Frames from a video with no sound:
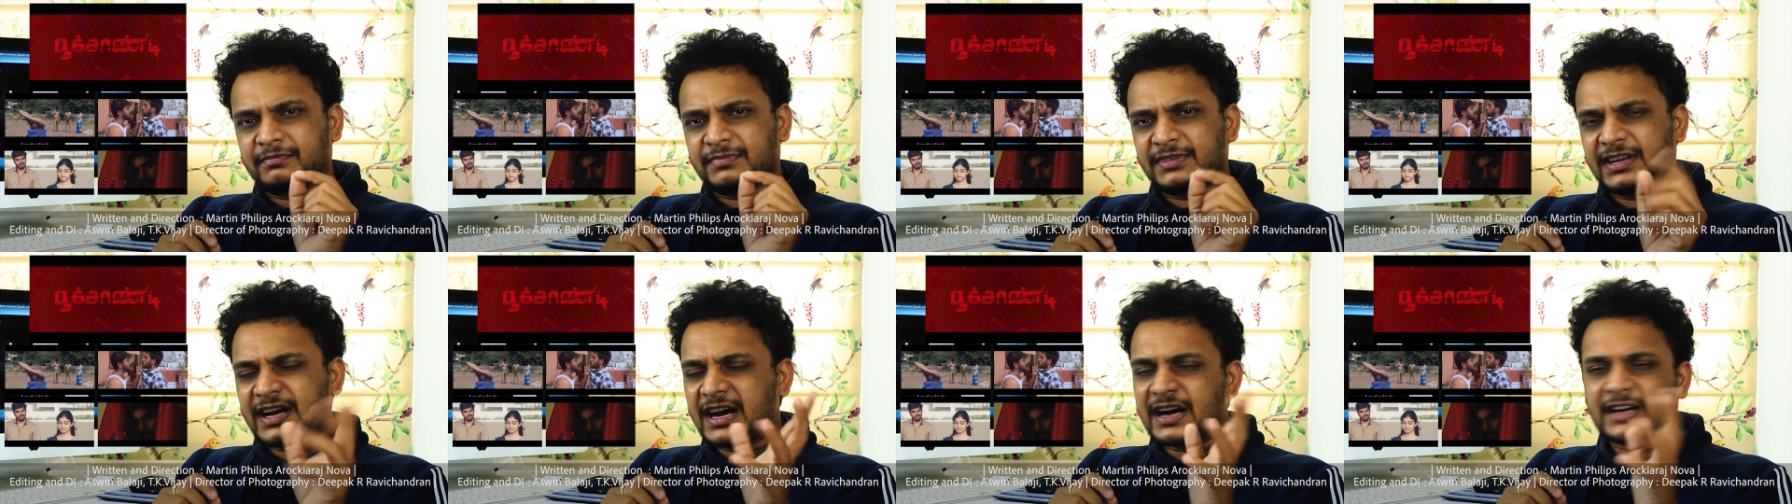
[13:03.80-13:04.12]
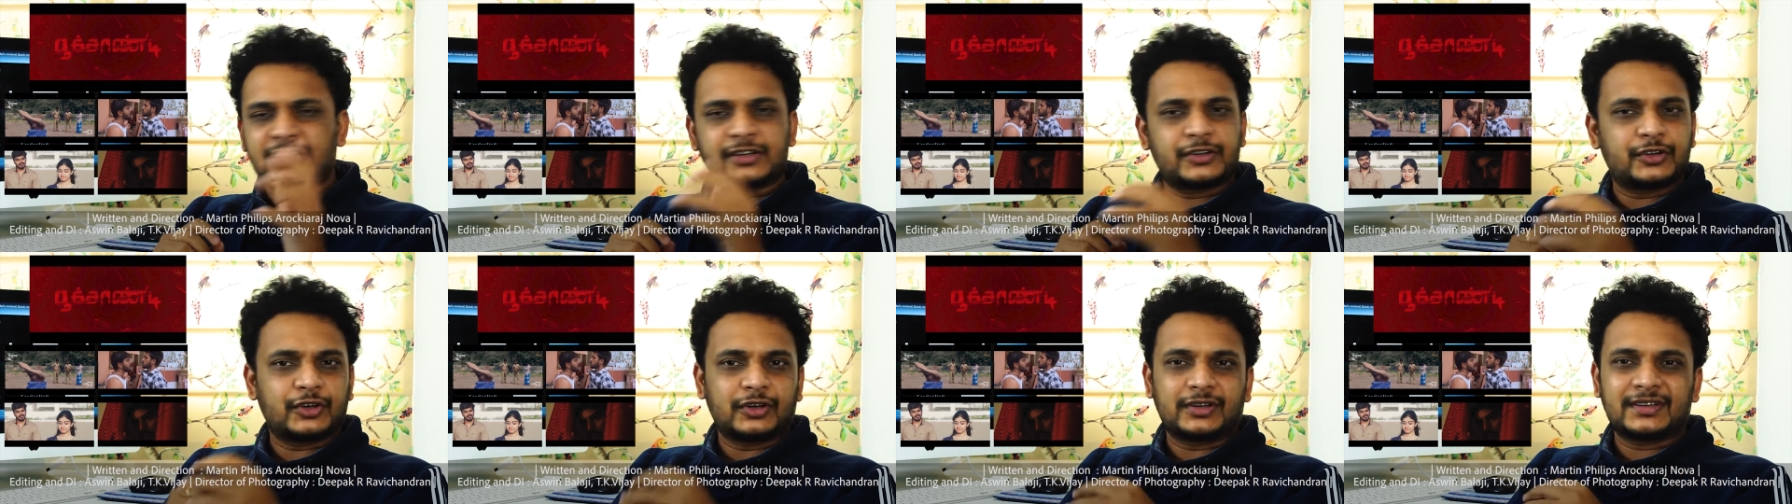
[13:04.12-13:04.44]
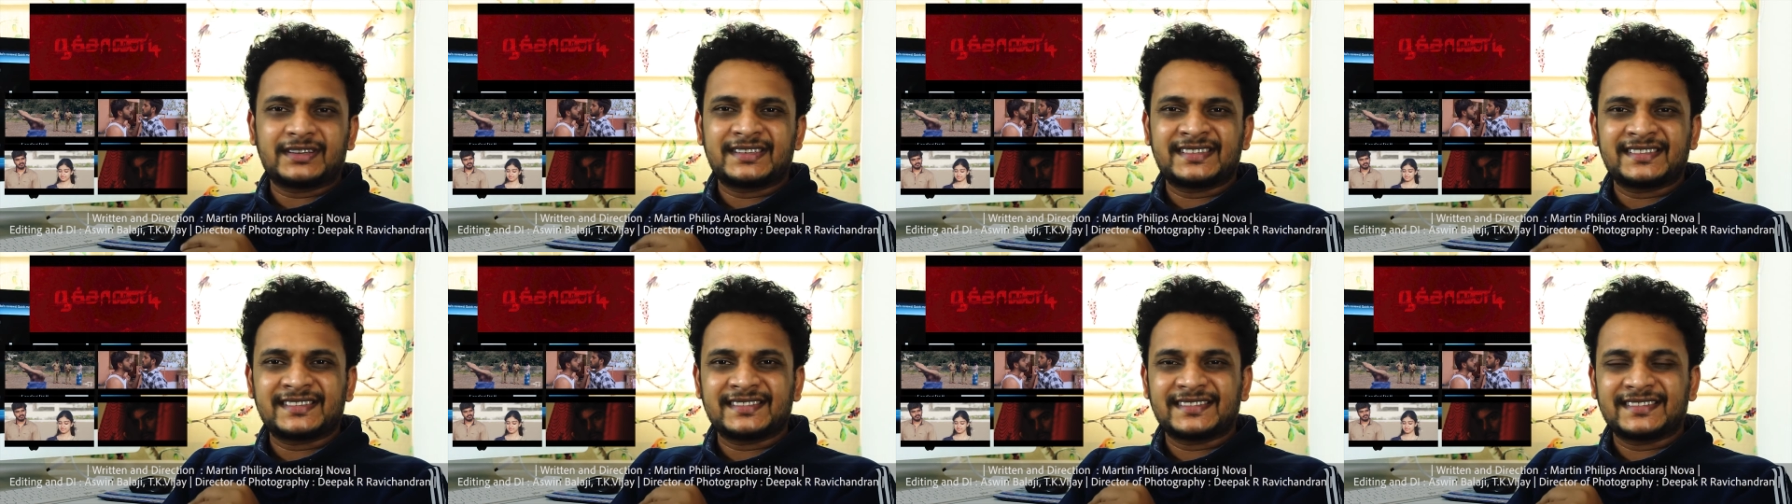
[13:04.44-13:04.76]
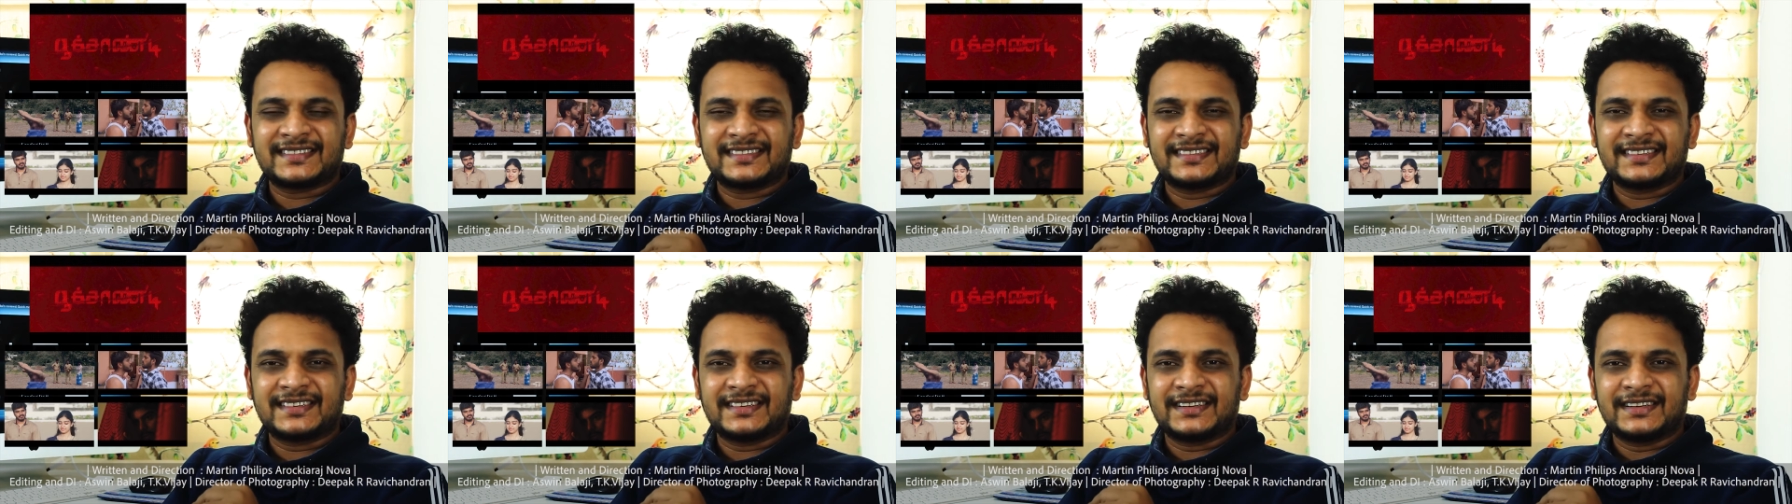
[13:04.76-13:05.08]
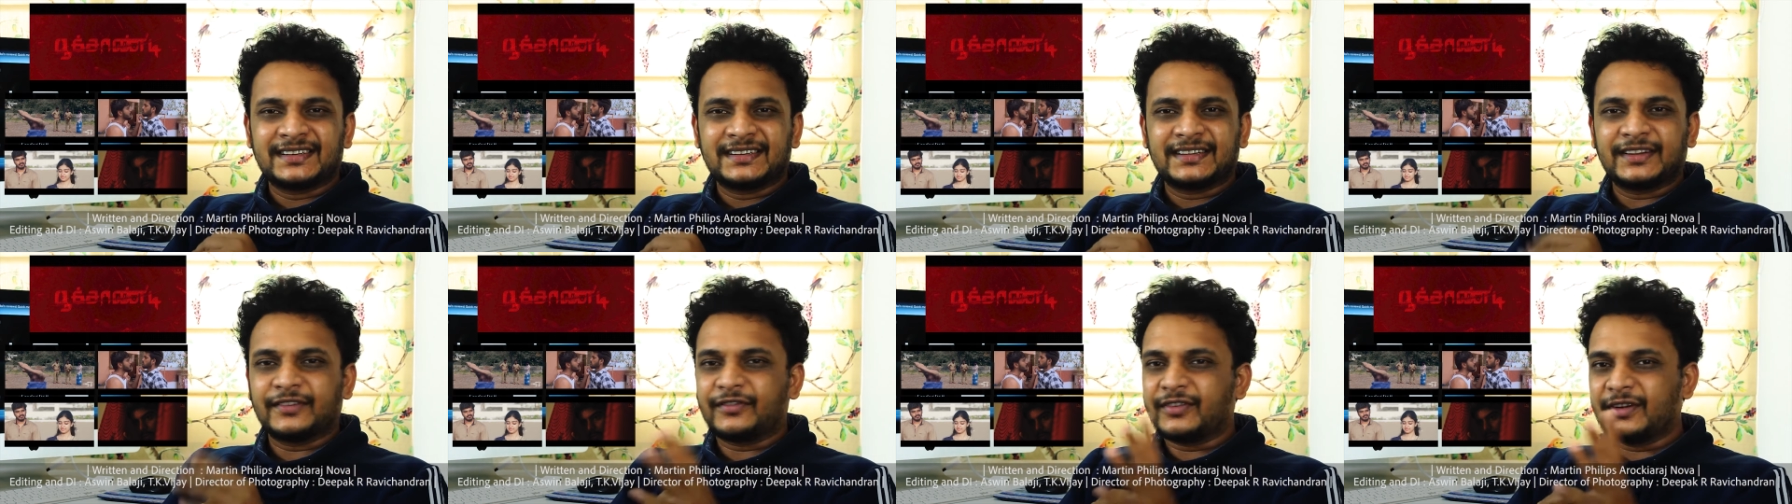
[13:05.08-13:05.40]
dark shots,
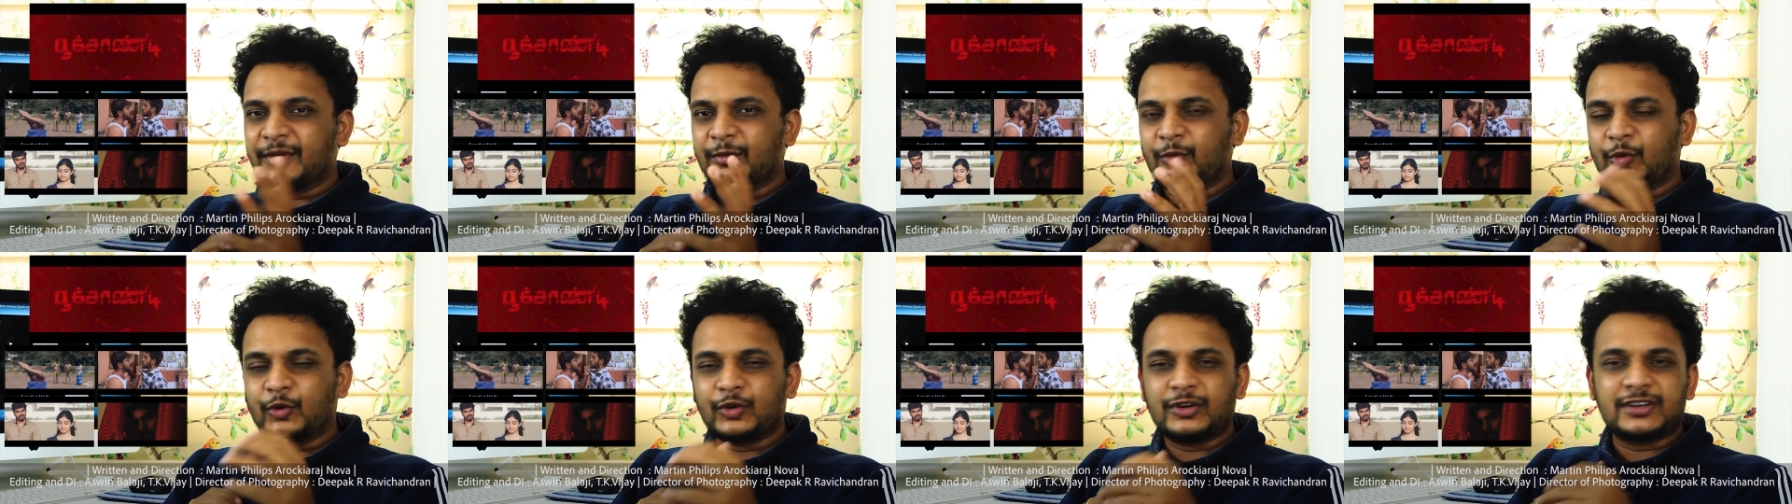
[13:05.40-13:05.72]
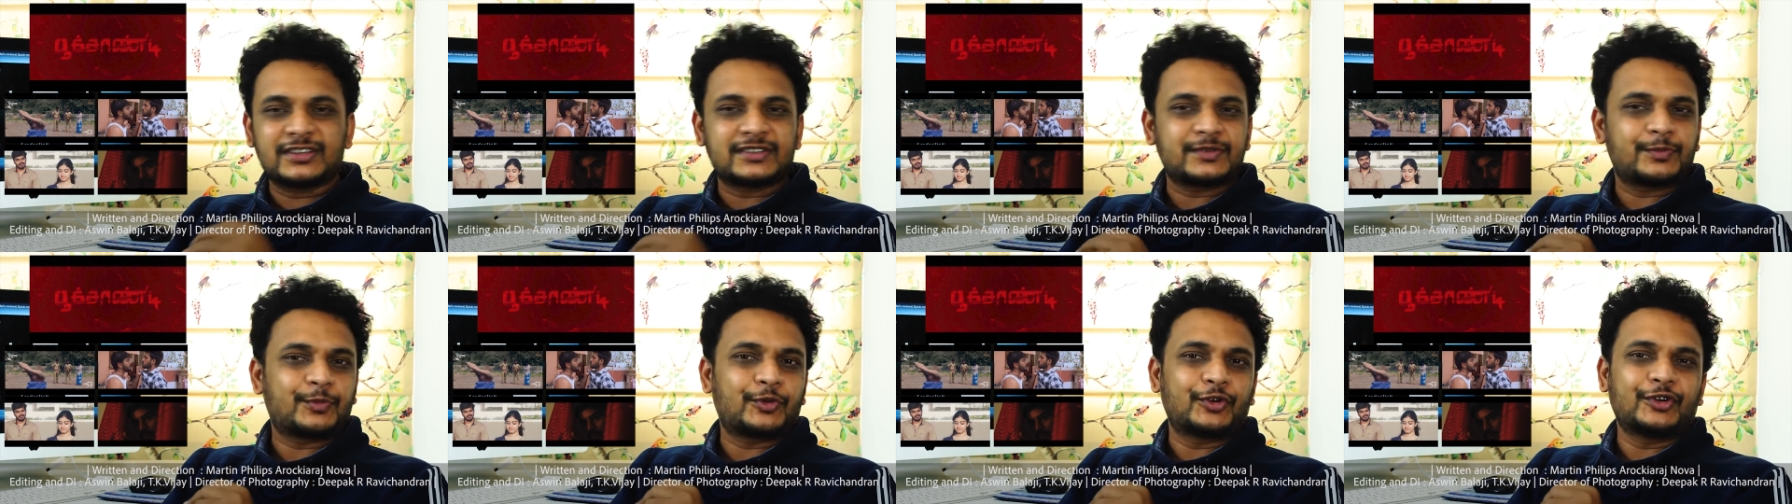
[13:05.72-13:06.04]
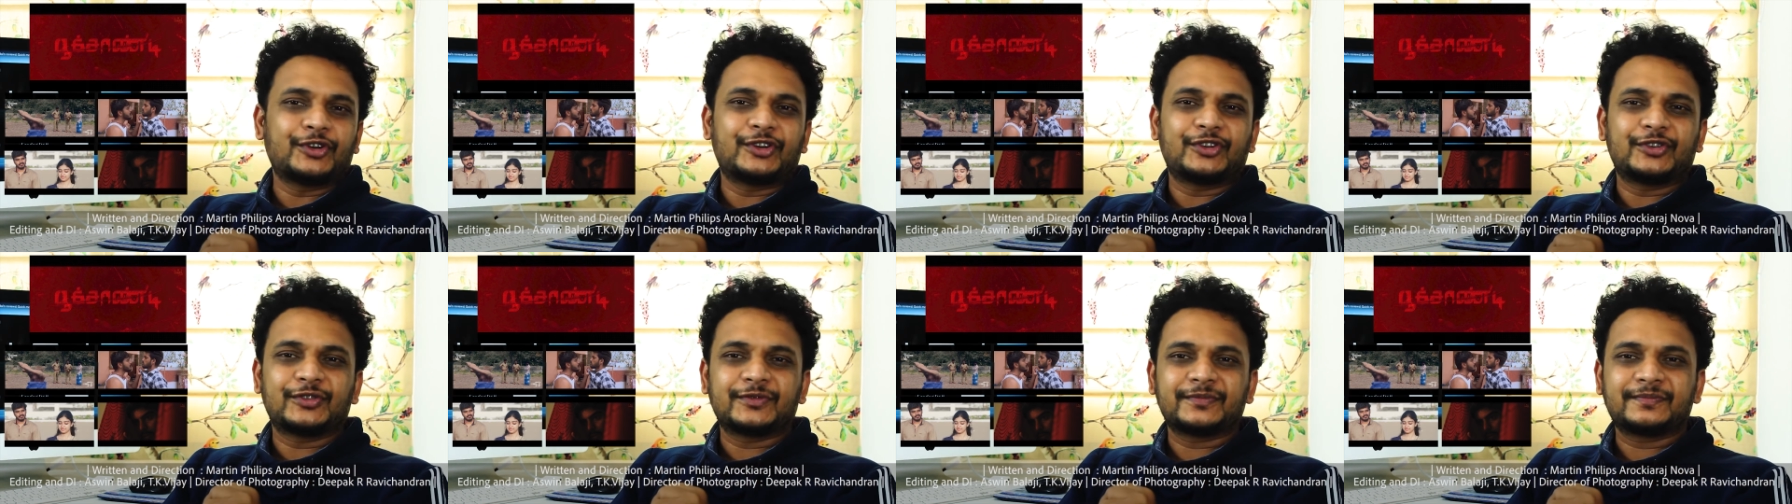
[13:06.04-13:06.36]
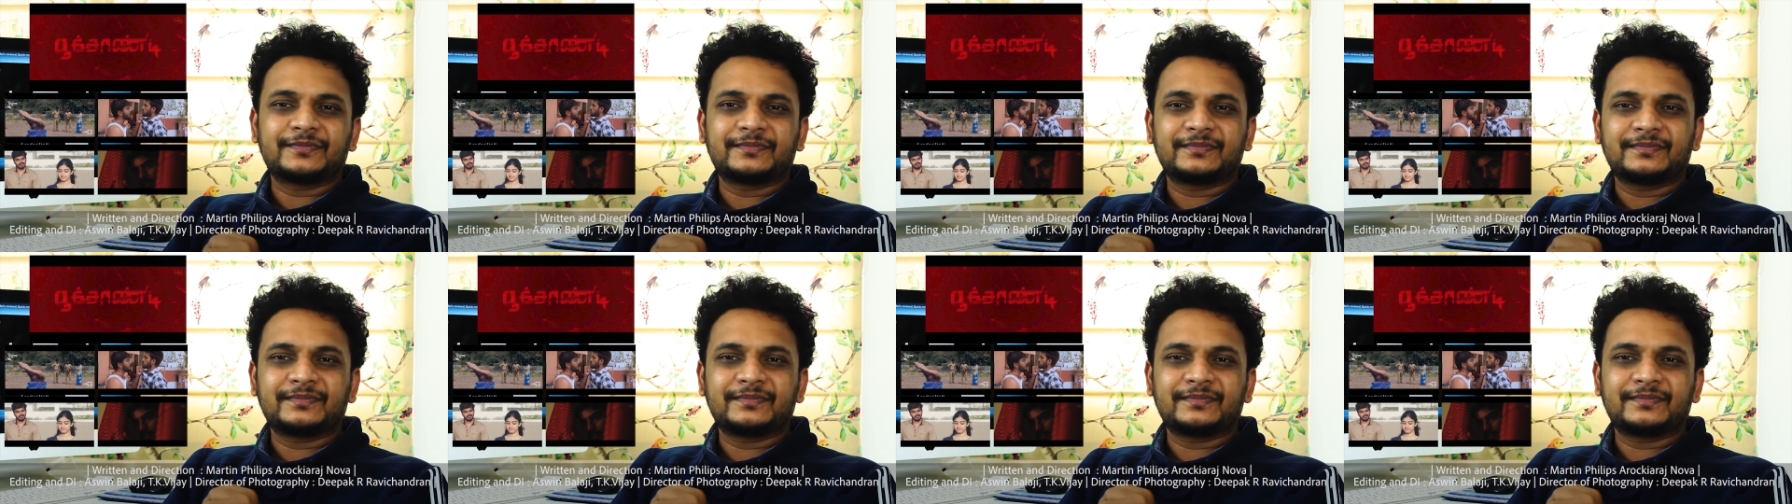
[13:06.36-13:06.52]
the film won't disappoint you.